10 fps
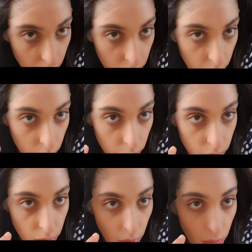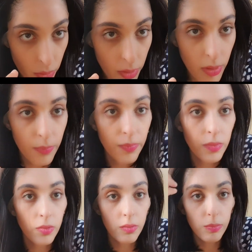close, so
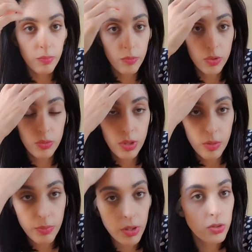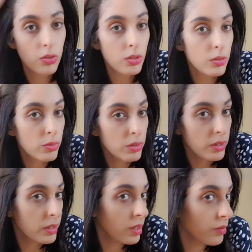when you take pictures it looks
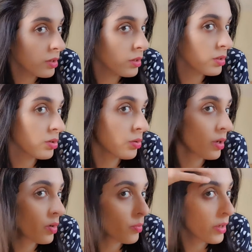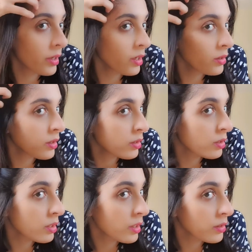like everything is growing out of my head because
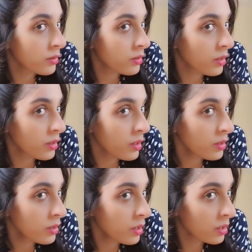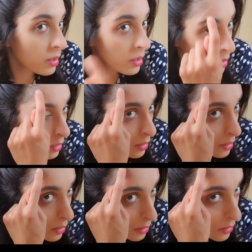the lace is uncut and
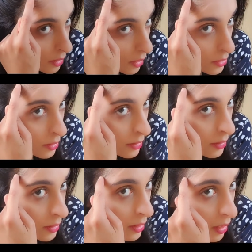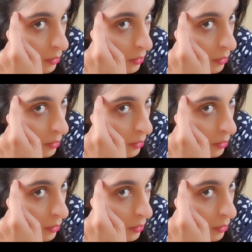it's not actually sticking